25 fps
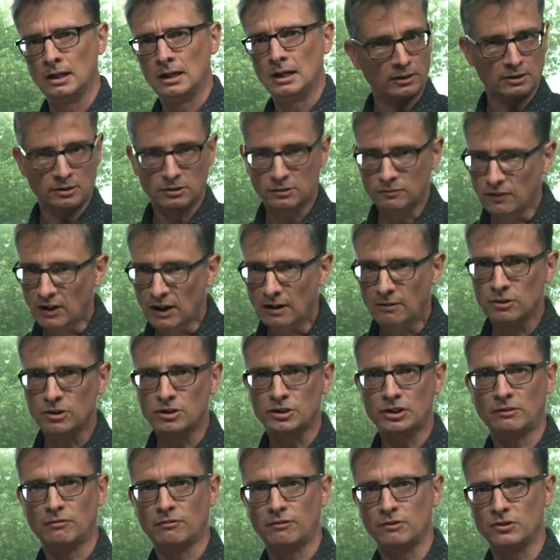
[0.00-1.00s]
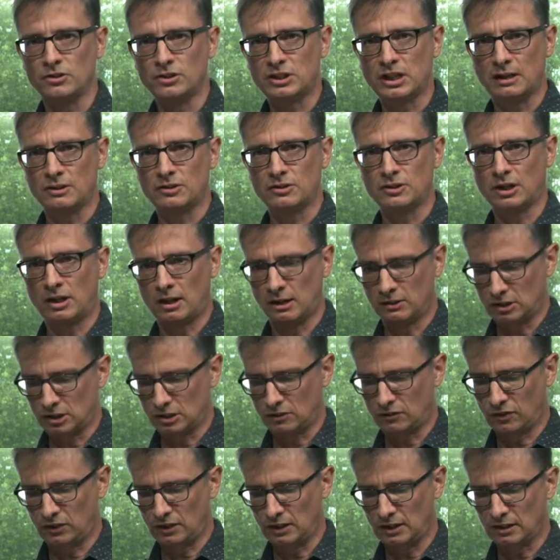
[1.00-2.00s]
There's various different set sizes
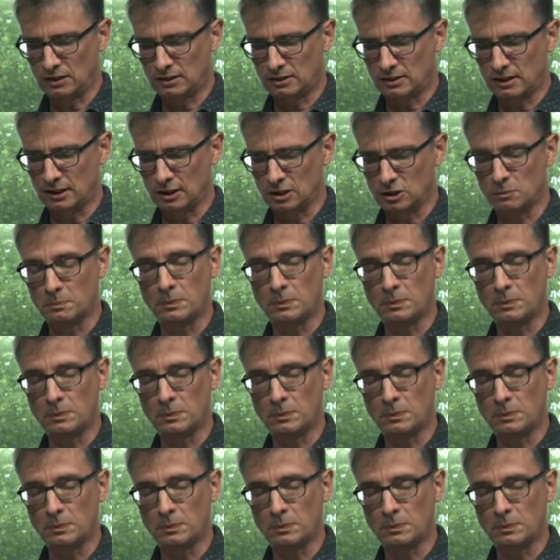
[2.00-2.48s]
for these things,